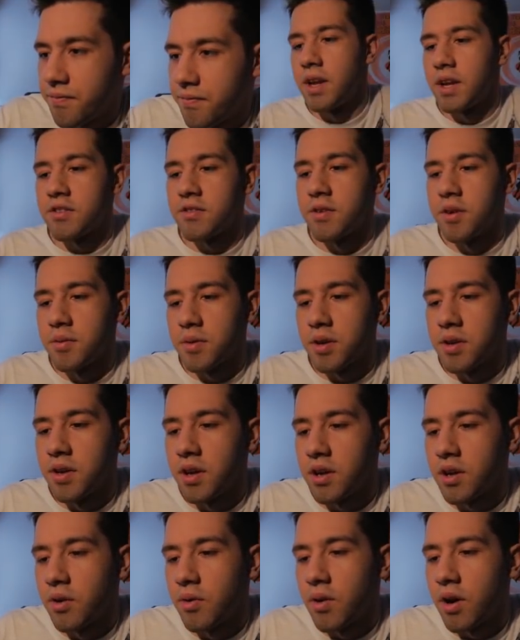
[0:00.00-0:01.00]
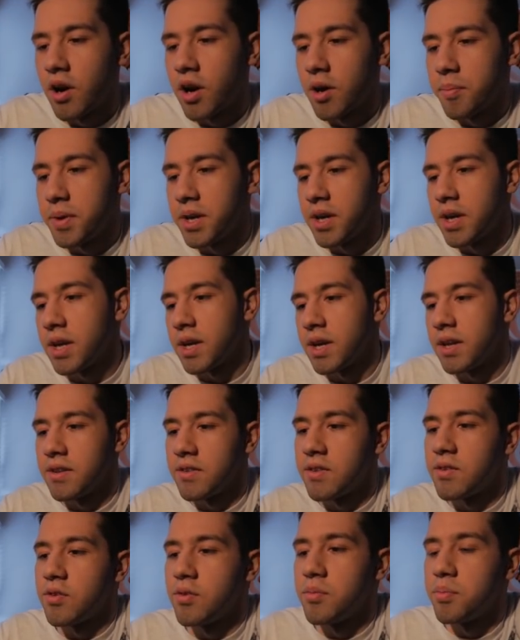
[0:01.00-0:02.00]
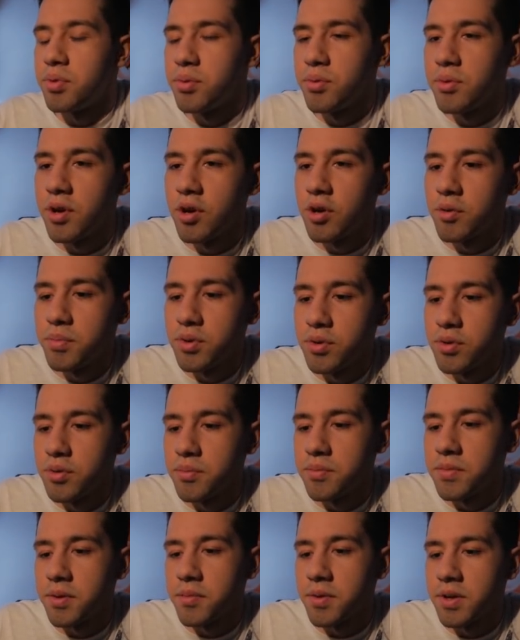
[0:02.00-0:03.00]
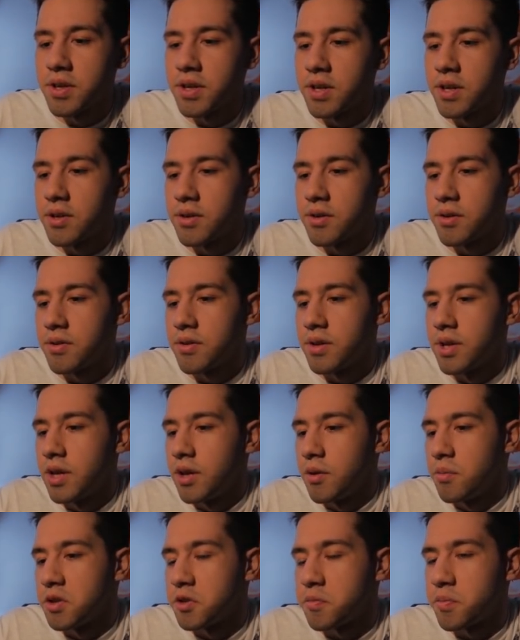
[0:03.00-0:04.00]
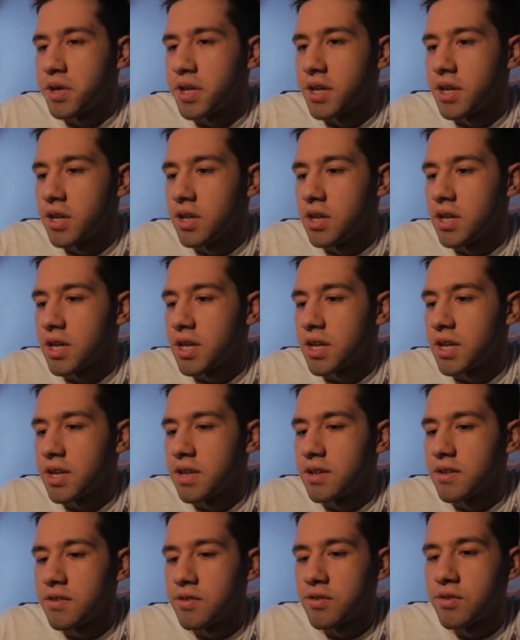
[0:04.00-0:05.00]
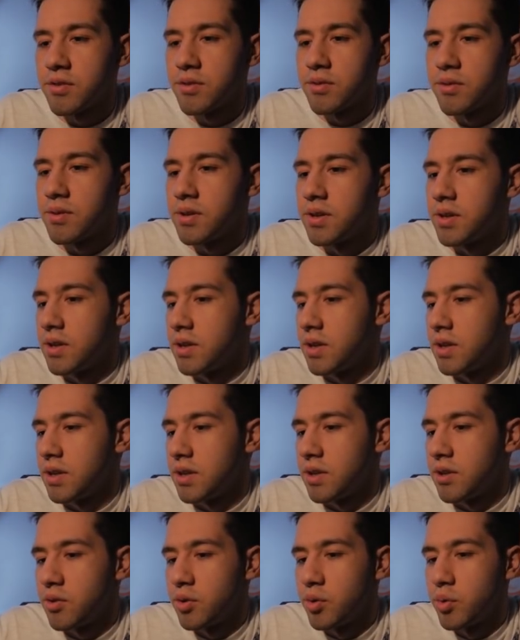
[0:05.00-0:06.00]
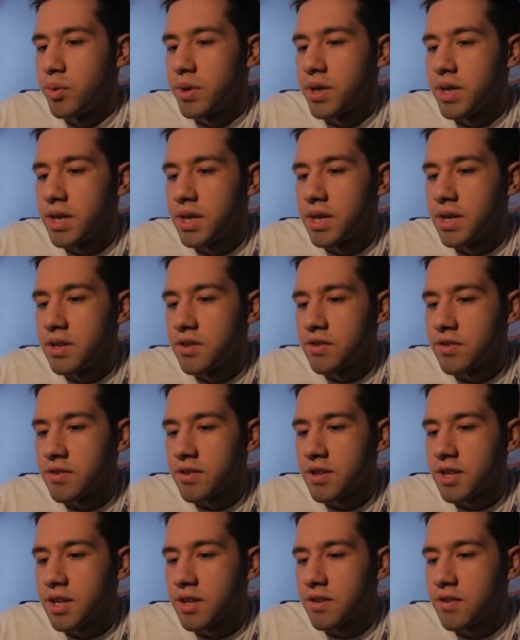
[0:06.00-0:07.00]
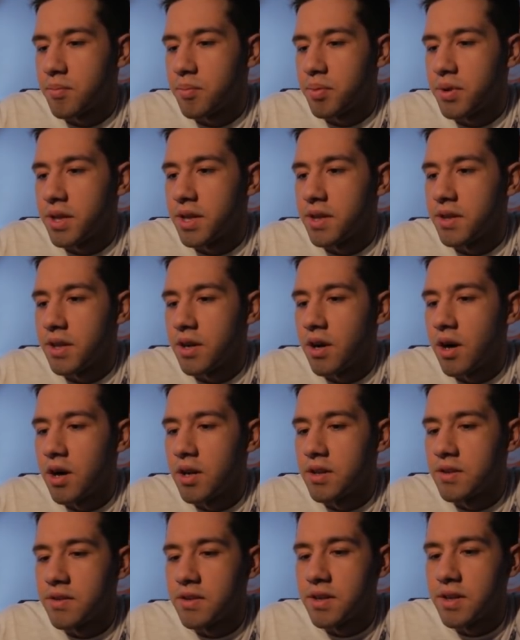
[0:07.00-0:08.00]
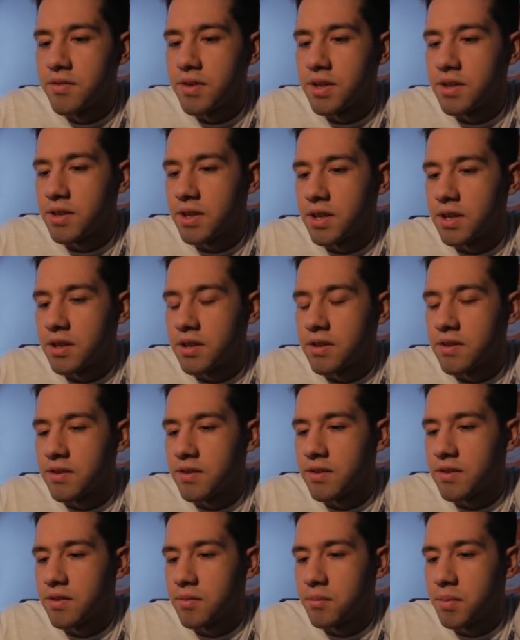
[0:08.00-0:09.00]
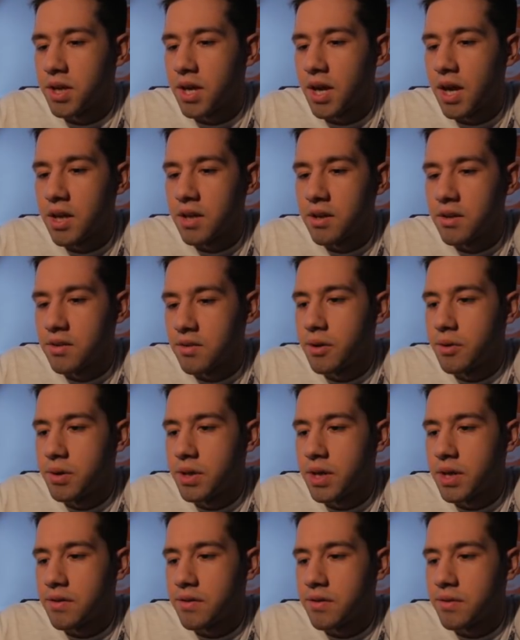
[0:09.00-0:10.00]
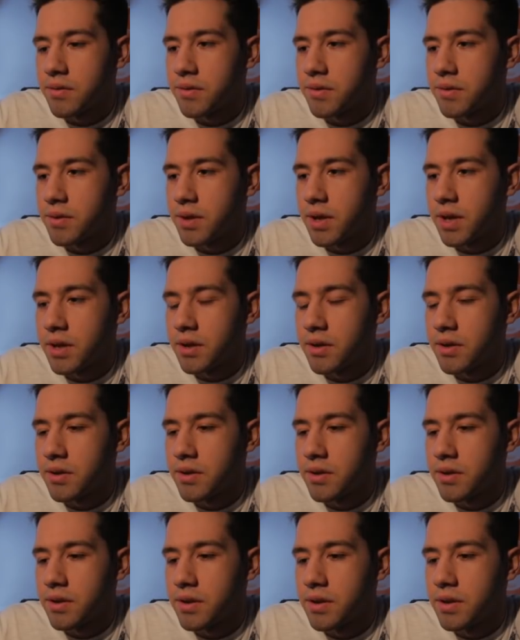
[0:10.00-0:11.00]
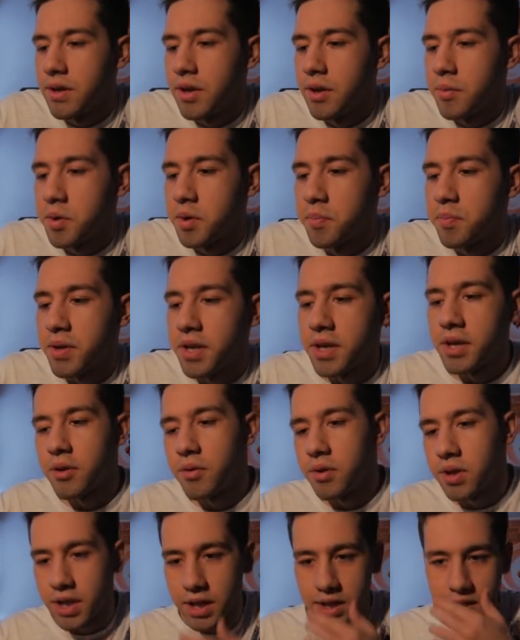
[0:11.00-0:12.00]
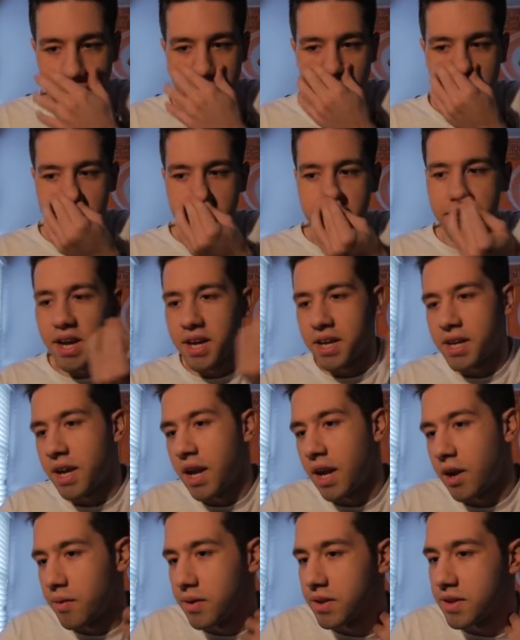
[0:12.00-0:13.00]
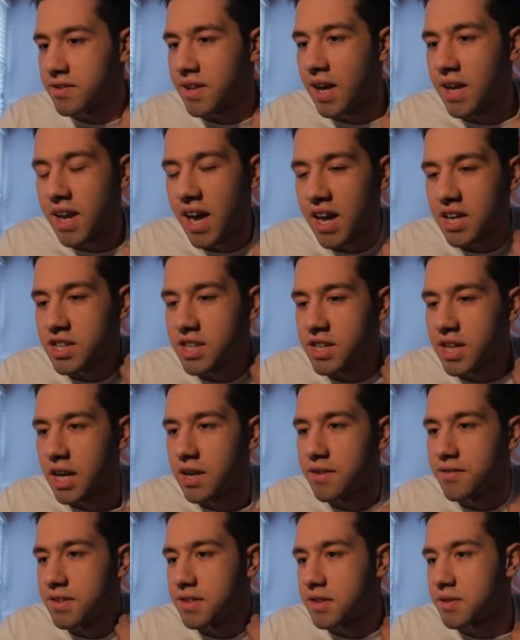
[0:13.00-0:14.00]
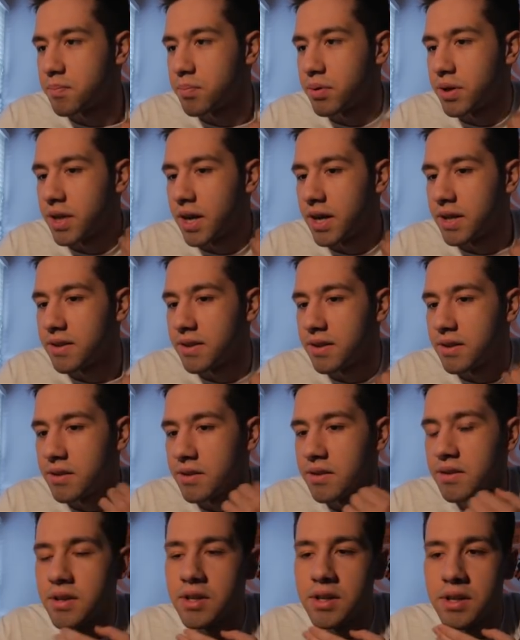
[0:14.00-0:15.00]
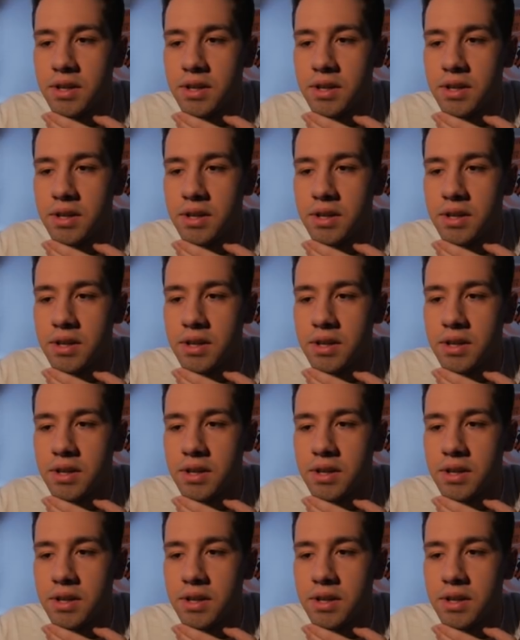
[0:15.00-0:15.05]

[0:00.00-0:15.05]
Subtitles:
Next round, we're going to go Harpy Egg into Pugo Boom. Then we're going to go Whispering Hillock into Ruehin and just, like, play the Haunt and everything, because we can. Goliath's also kind of good. We're going to play Goliath last. We got Karen. This hand actually kind of is pretty ideal.